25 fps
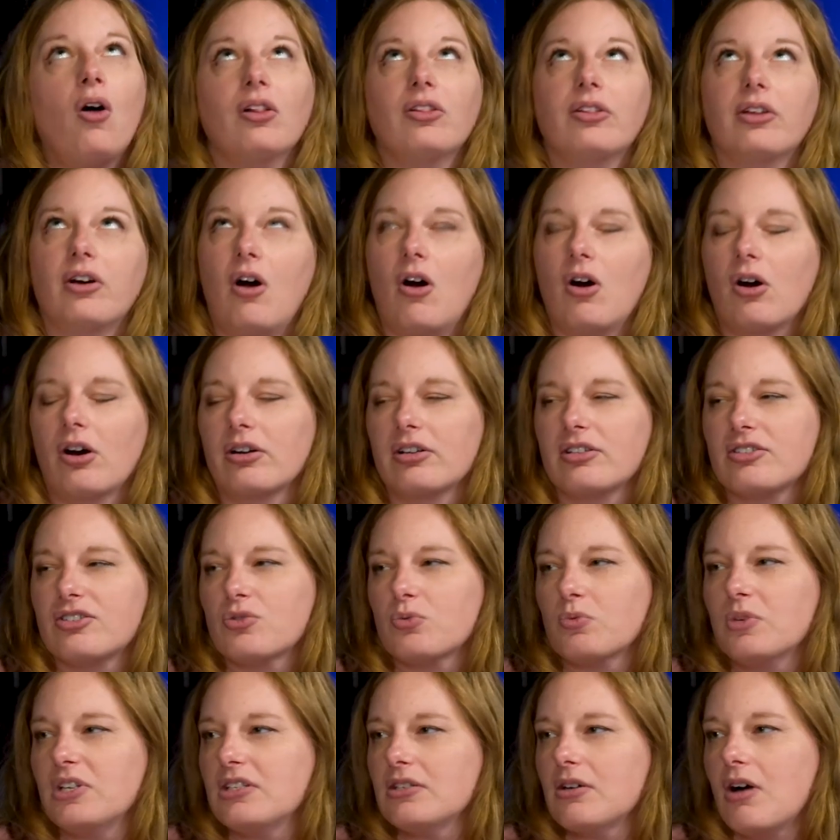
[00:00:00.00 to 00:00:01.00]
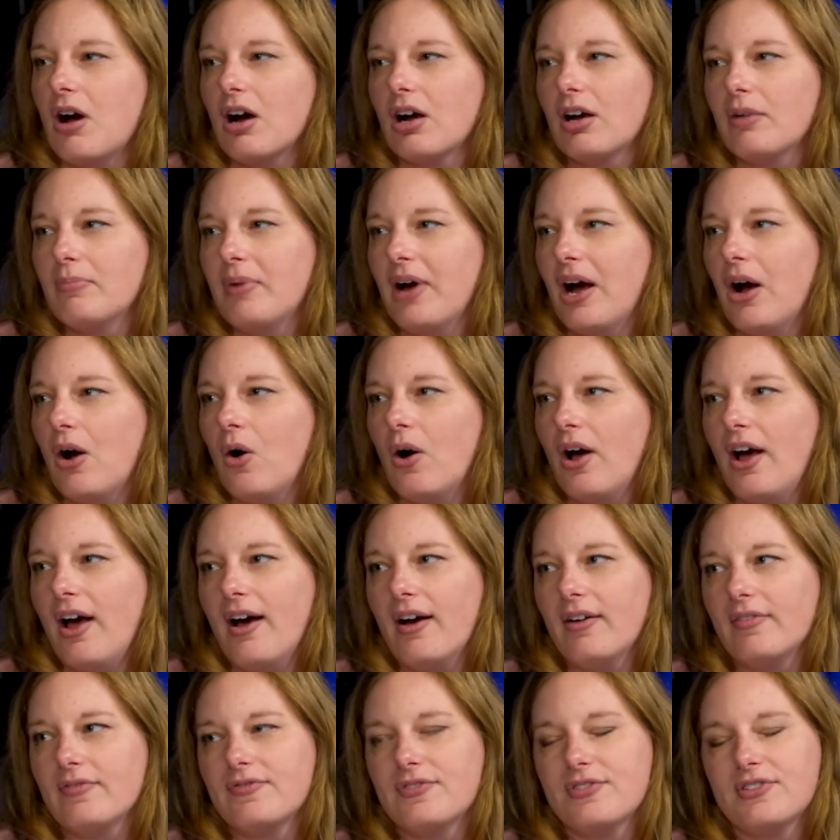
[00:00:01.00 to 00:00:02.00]
the artists we talk about
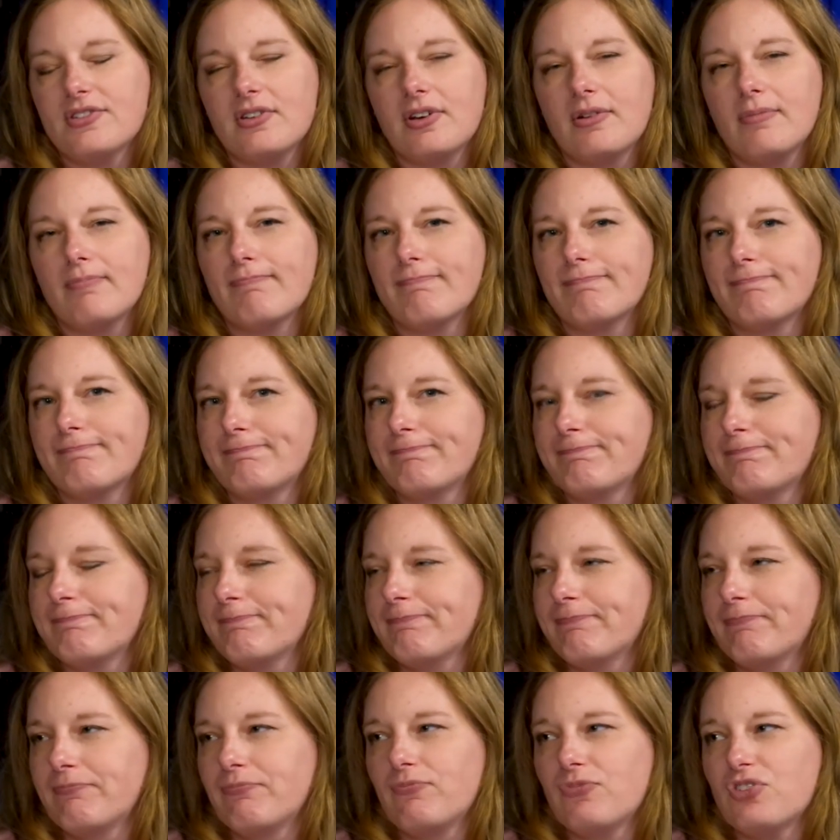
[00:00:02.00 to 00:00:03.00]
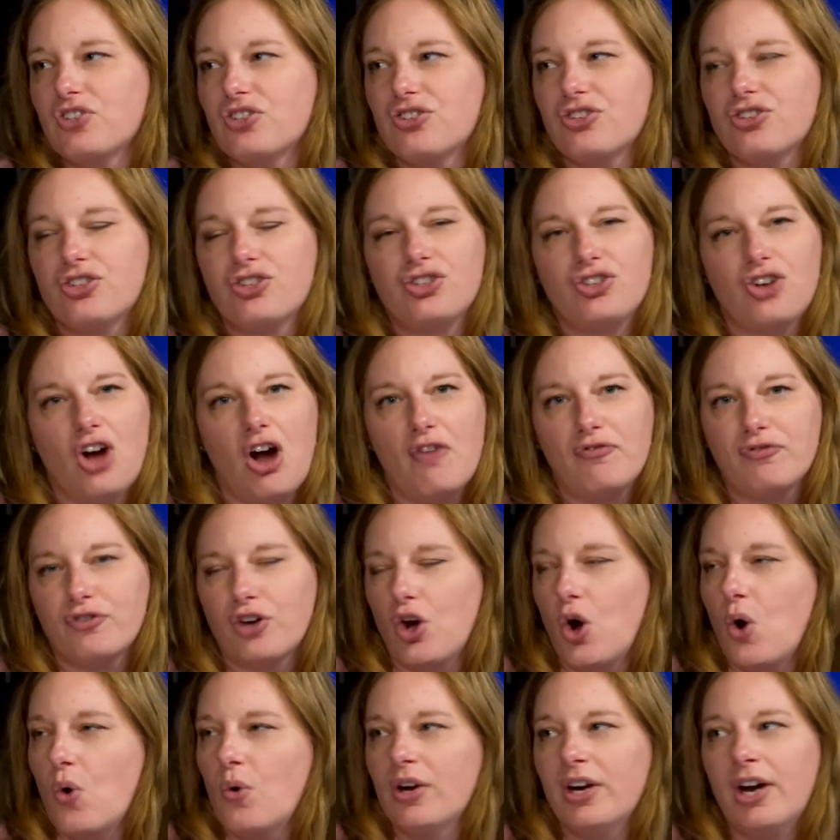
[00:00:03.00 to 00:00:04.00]
have some stuff
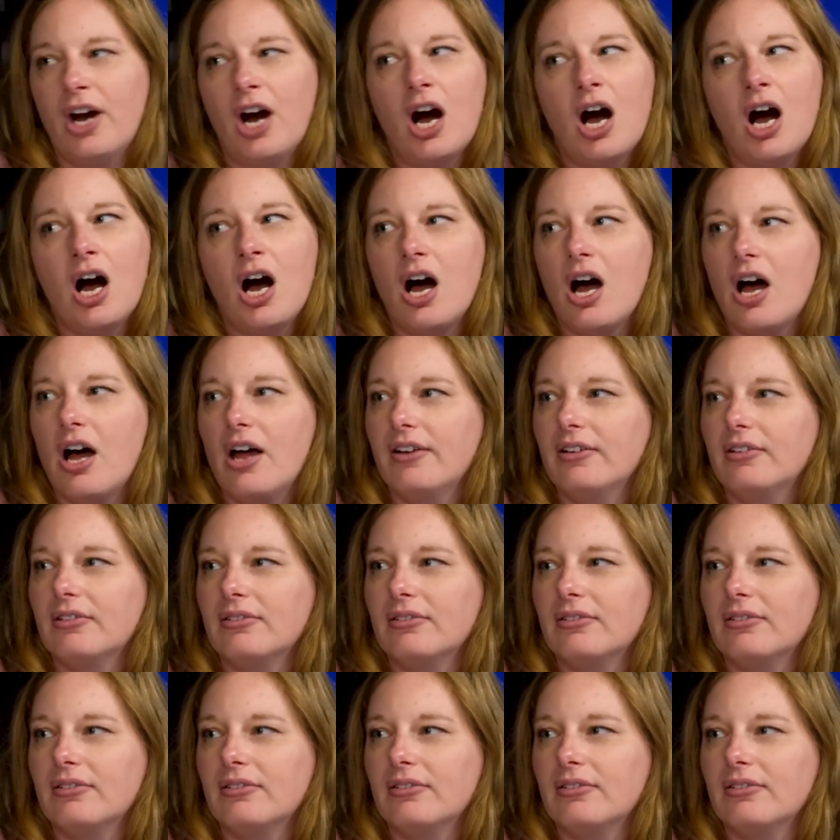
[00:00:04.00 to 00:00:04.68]
going on,